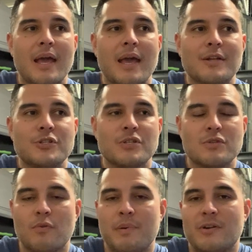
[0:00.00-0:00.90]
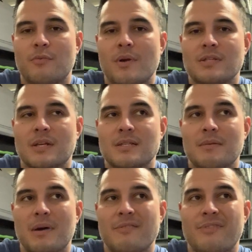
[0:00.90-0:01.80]
it's just a repetitive process.
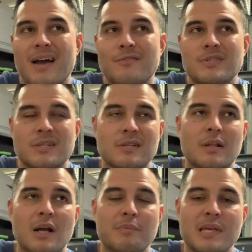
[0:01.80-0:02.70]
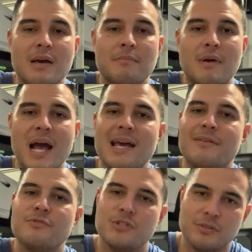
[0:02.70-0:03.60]
And by five or six o'clock PM, I
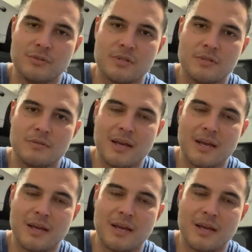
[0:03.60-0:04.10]
have chills.